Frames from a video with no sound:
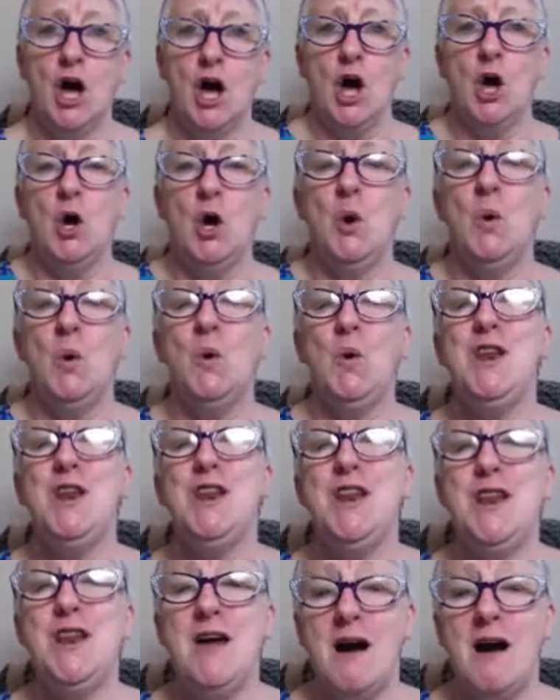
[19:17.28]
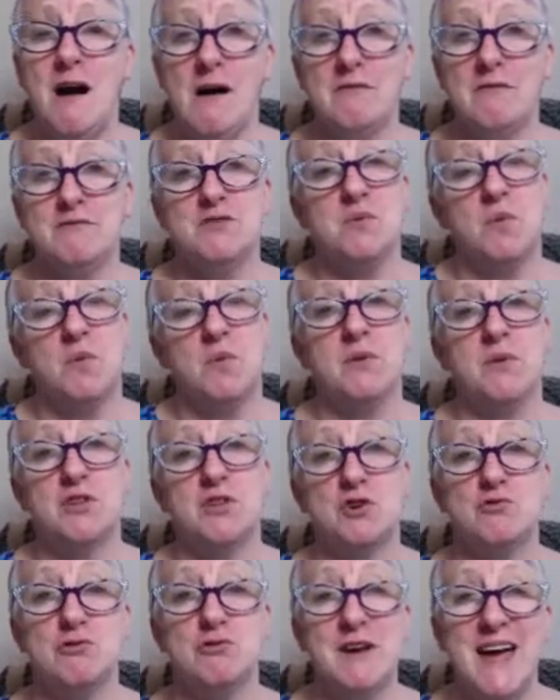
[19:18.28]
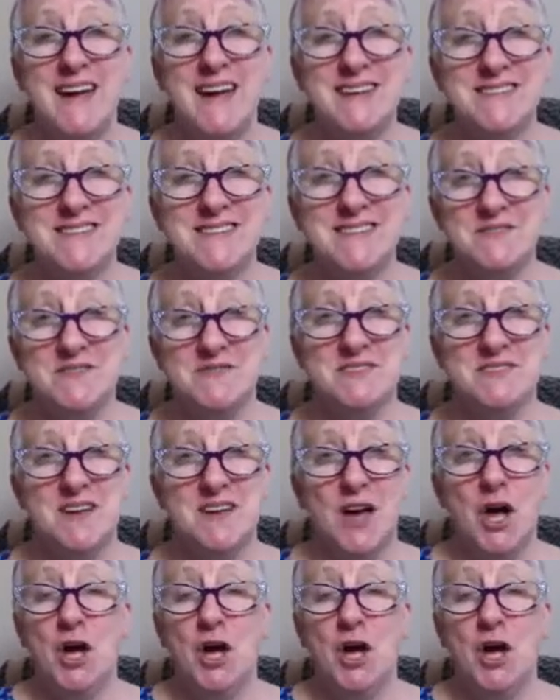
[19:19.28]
who love to work with creatives,